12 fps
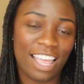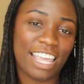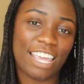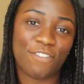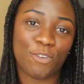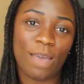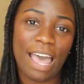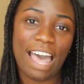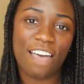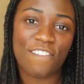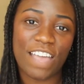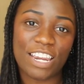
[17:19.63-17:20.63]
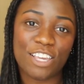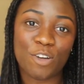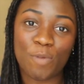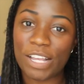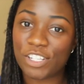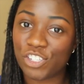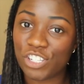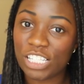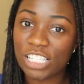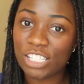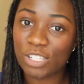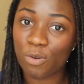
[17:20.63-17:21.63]
If you have any
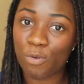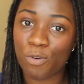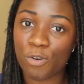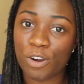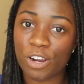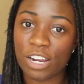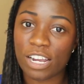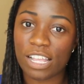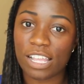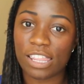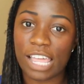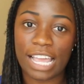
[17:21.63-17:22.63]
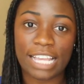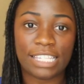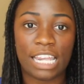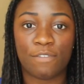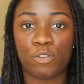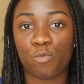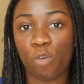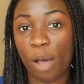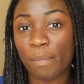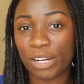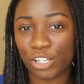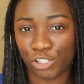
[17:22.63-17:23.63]
questions or like I said, if you
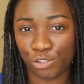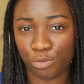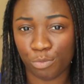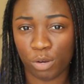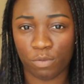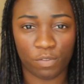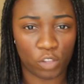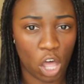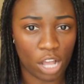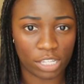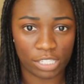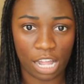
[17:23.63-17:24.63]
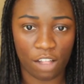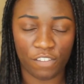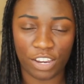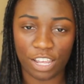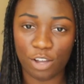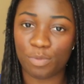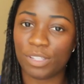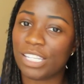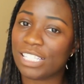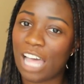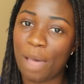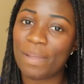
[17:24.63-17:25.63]
want me to shoot more of a vlog style video,
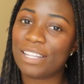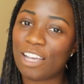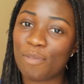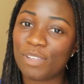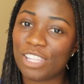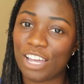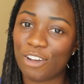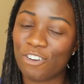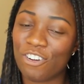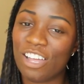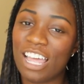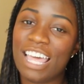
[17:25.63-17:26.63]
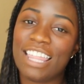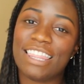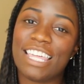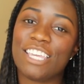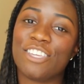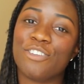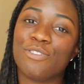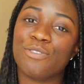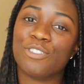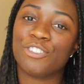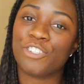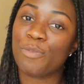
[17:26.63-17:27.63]
please comment down below. Thank
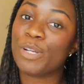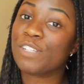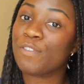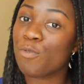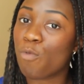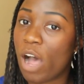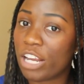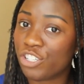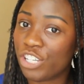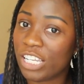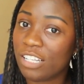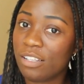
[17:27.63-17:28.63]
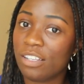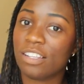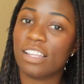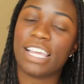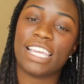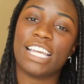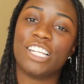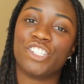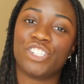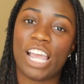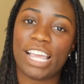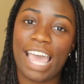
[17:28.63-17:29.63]
you so much for watching. Again,
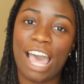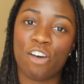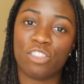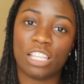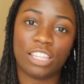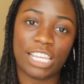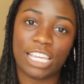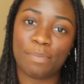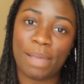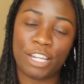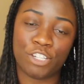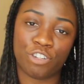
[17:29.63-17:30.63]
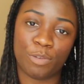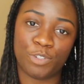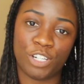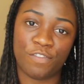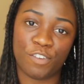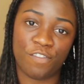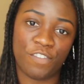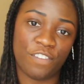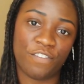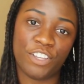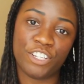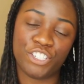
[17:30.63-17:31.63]
check out the link in my description for
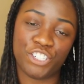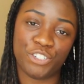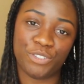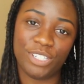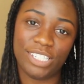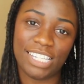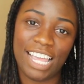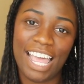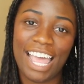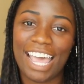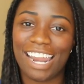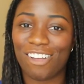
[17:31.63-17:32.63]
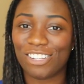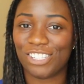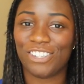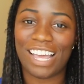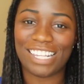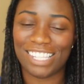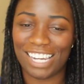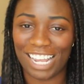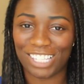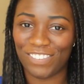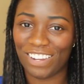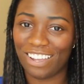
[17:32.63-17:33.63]
Fitville shoes, and I'll see you guys in the
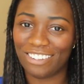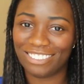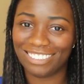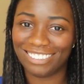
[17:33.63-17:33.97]
next video.